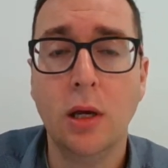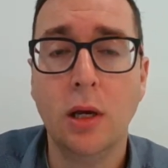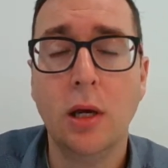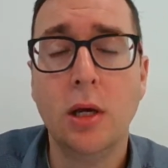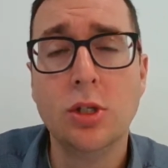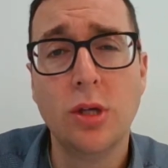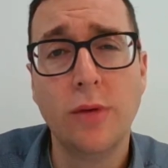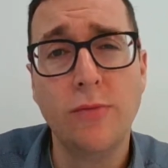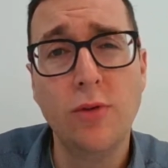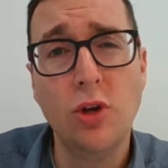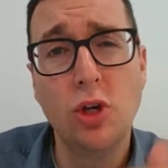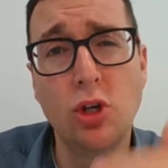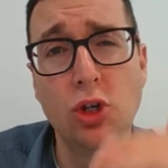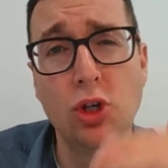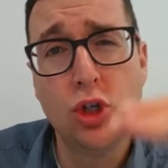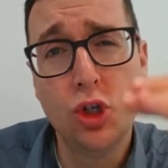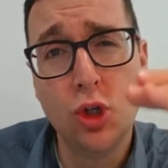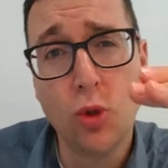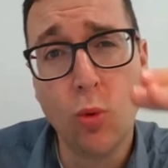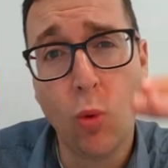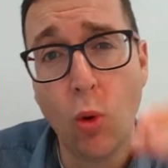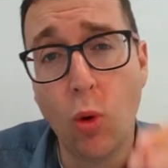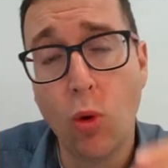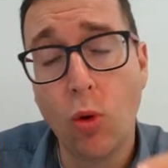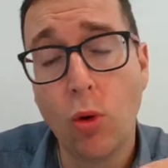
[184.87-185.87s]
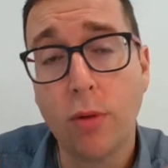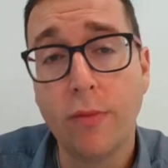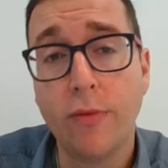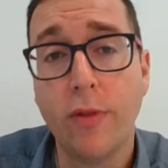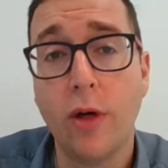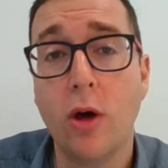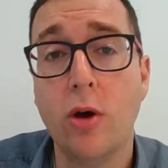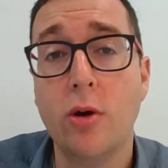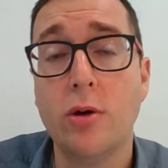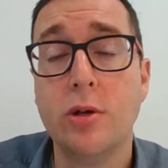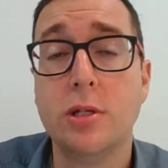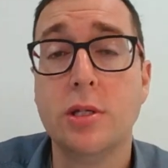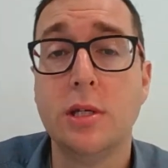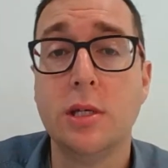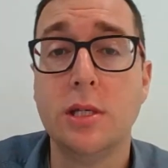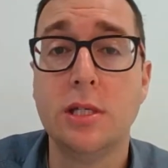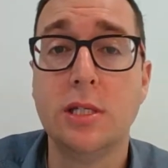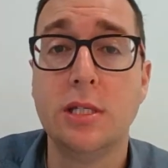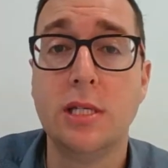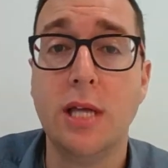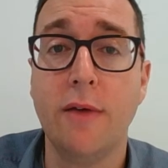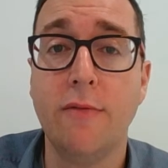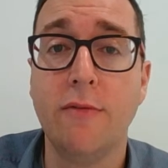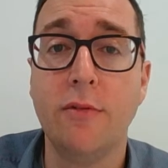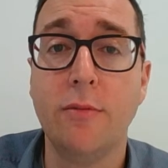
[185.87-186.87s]
So if you can do all of those
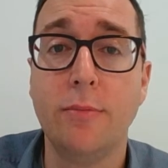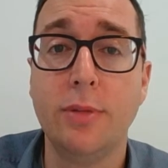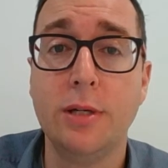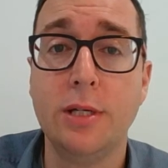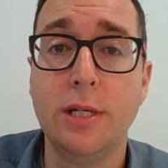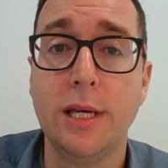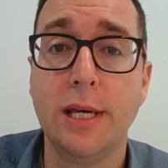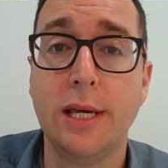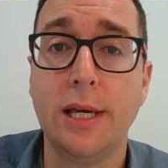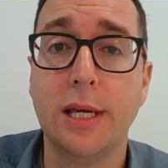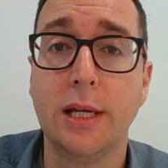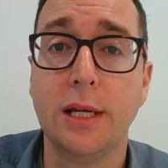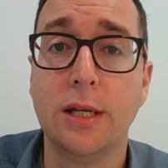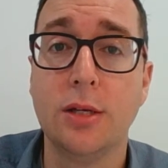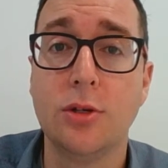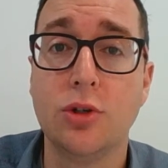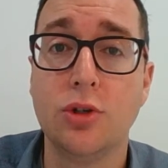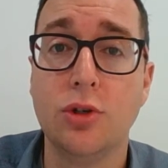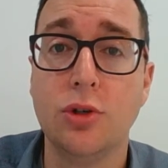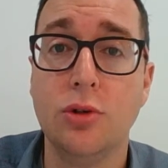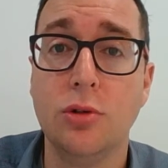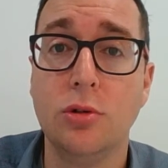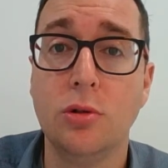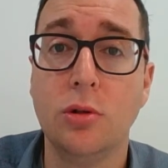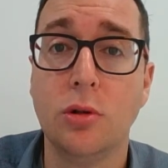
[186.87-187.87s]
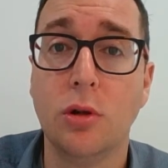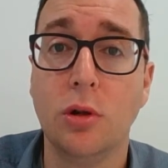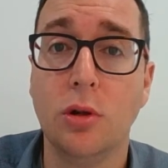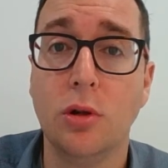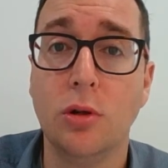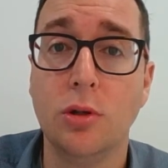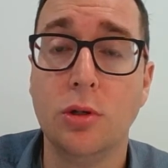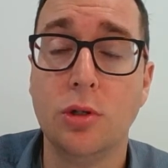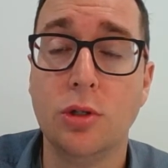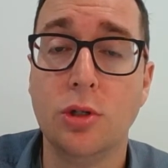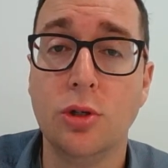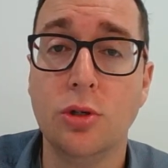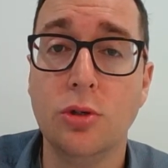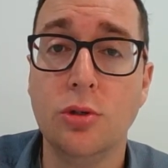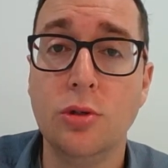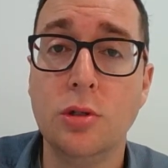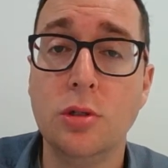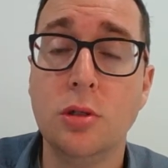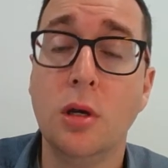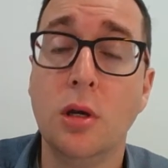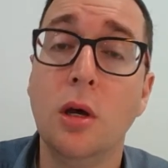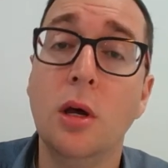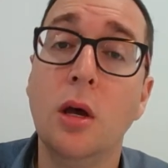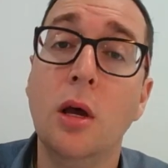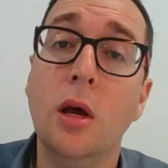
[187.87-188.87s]
seven particular student learn tos,
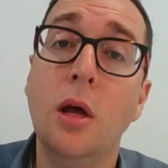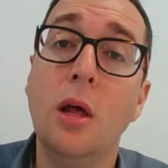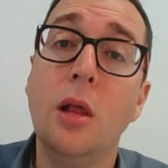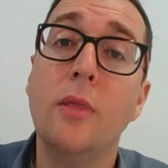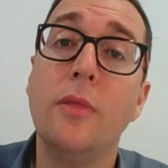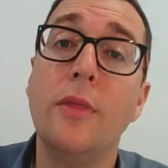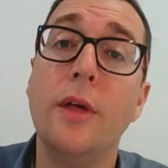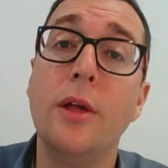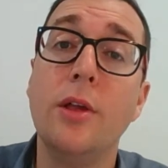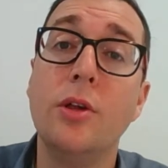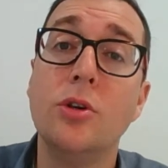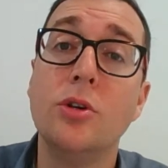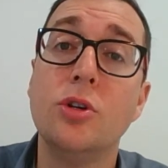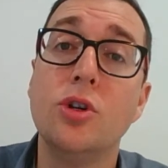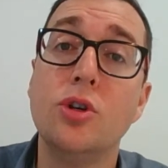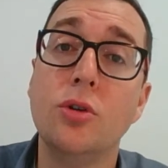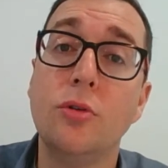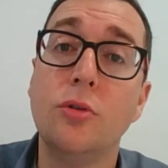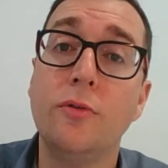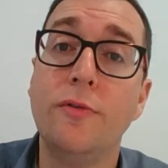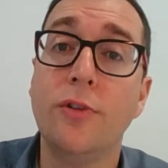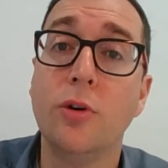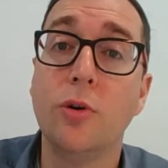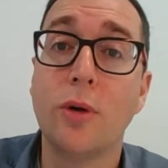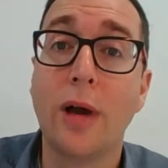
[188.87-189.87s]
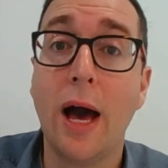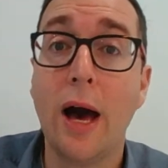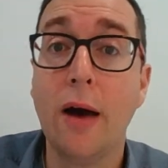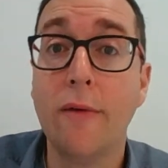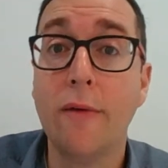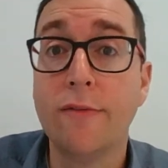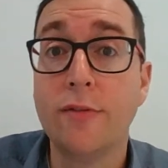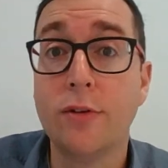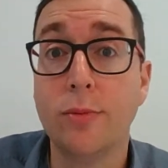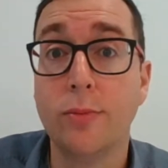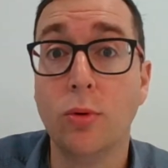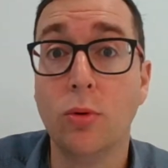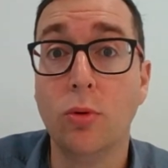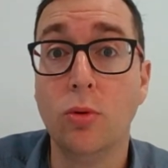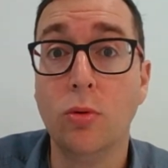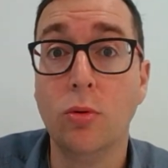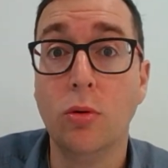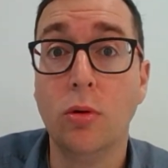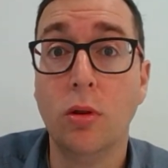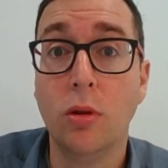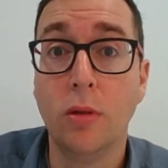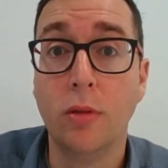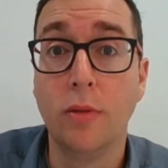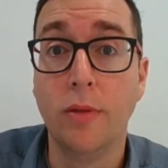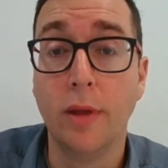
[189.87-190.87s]
then you should feel comfortable
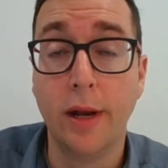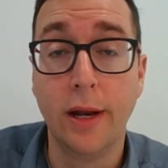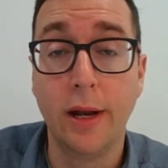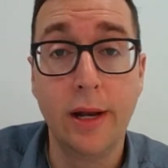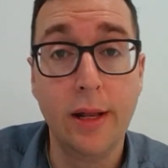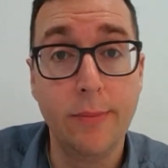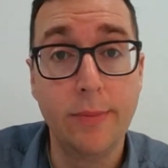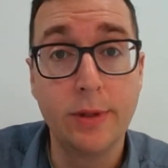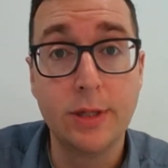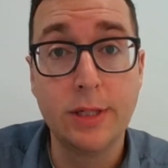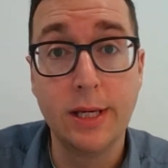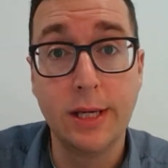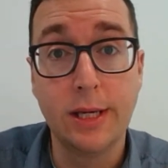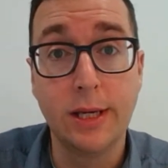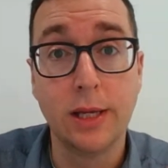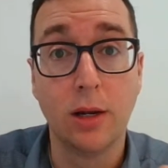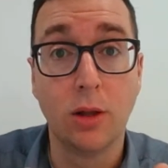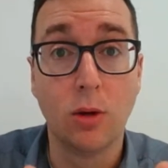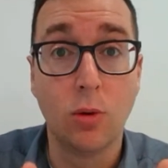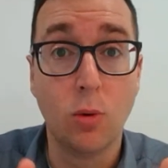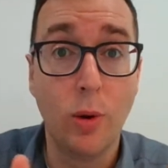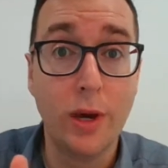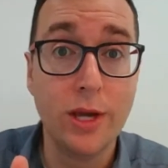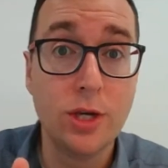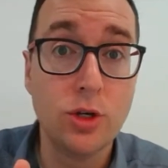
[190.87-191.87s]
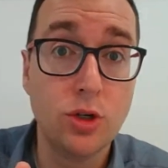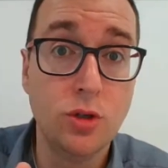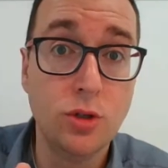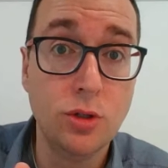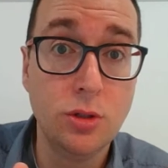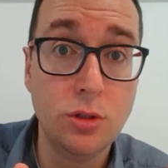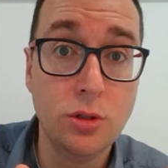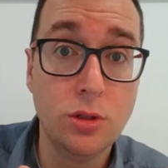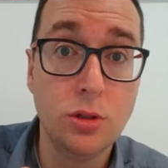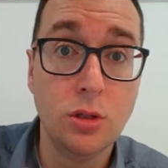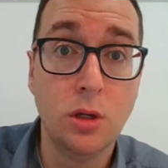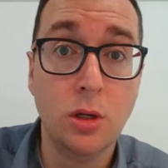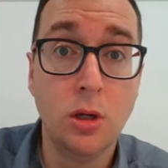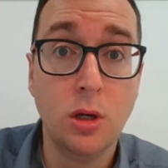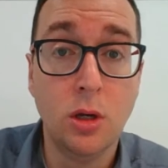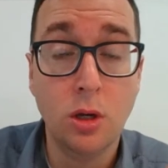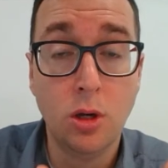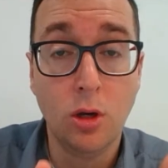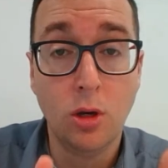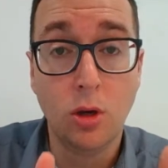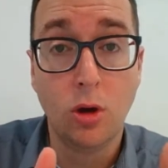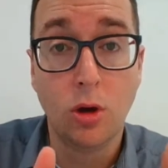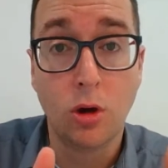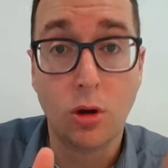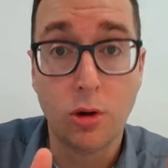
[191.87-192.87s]
that any particular questions
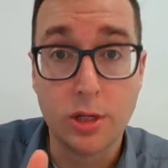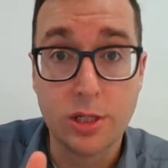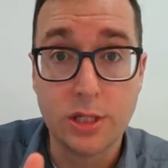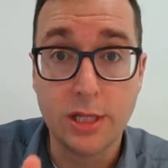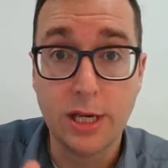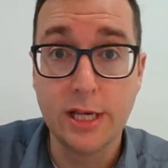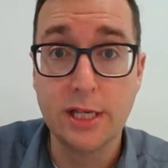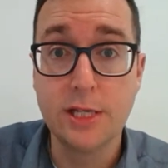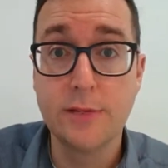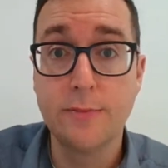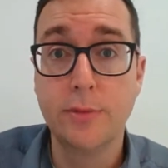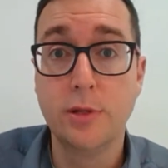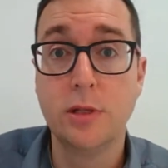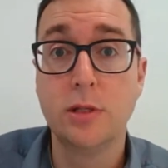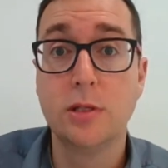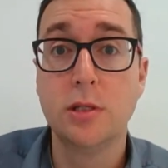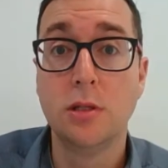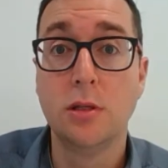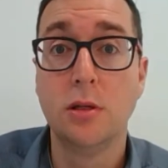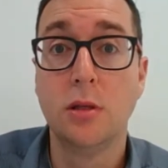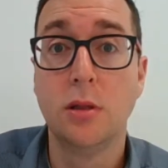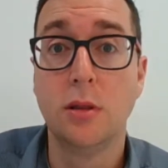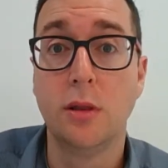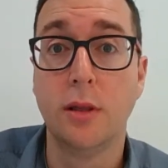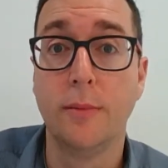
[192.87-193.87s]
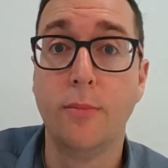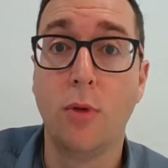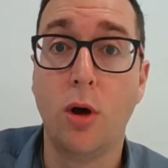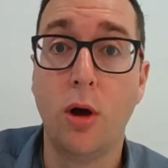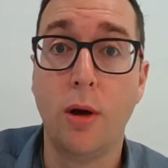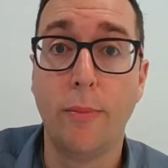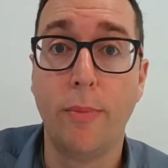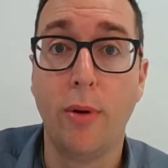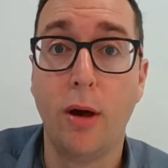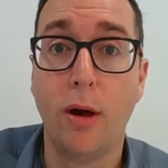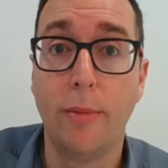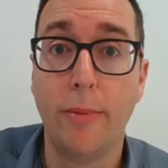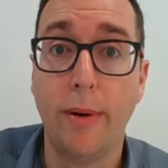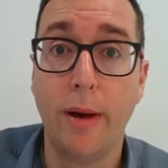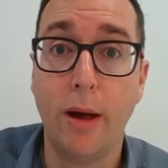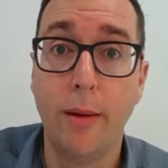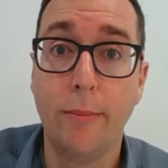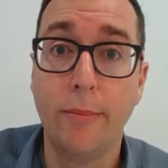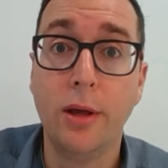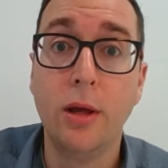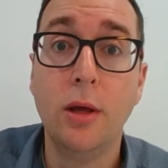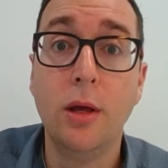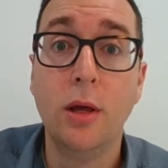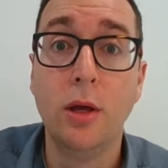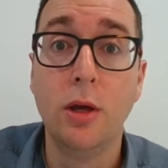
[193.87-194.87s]
or assessments that might pop
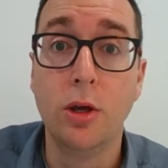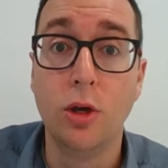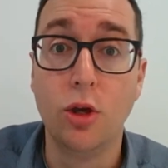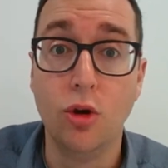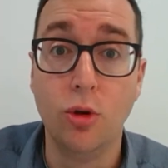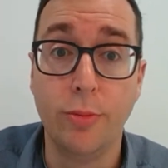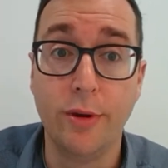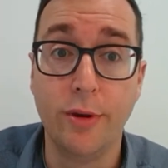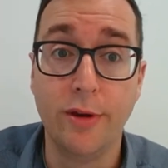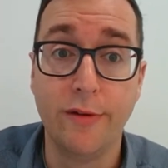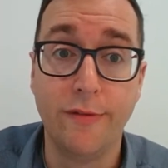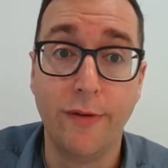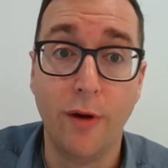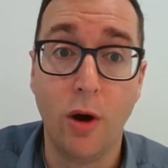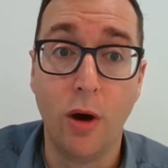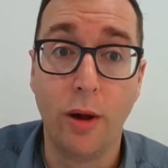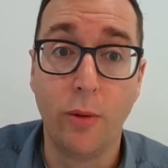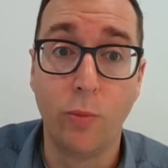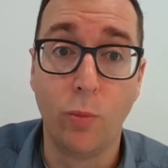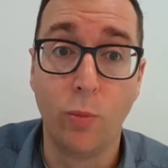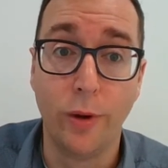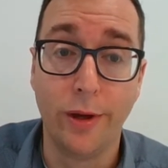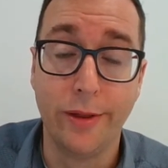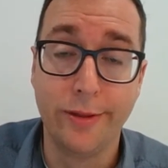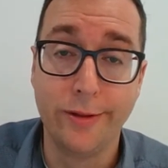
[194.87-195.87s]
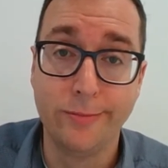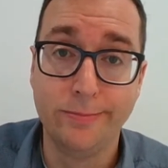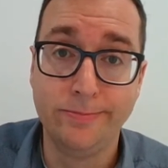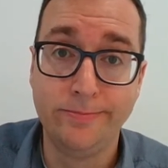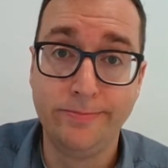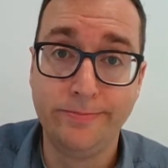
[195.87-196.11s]
up, you'll be fine with.